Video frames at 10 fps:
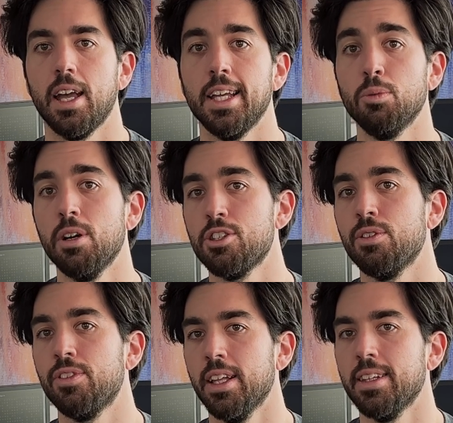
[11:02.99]
And once
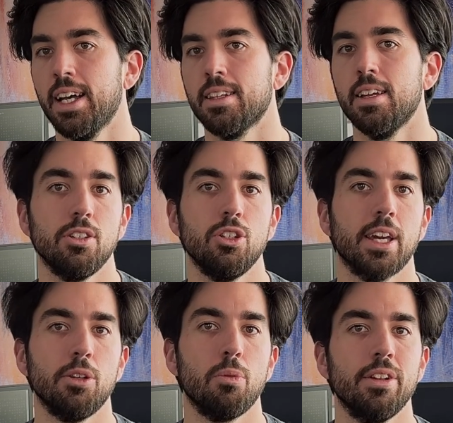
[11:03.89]
you've done that, you
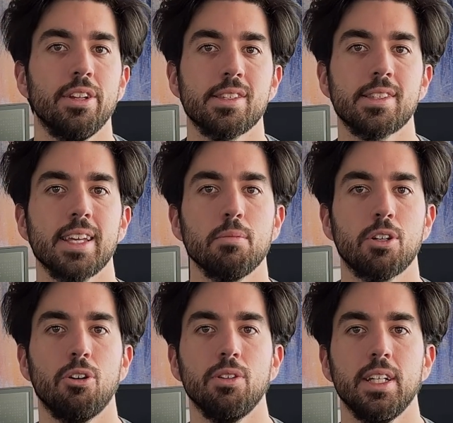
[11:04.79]
can run the same
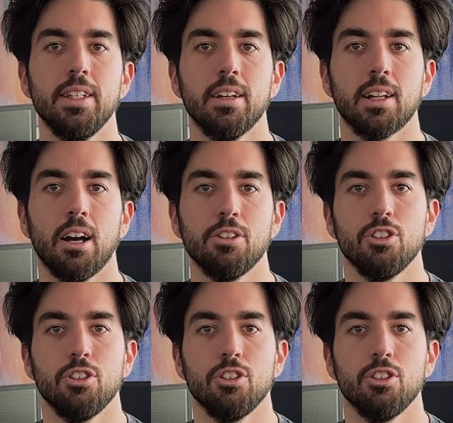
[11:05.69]
code in the cloud,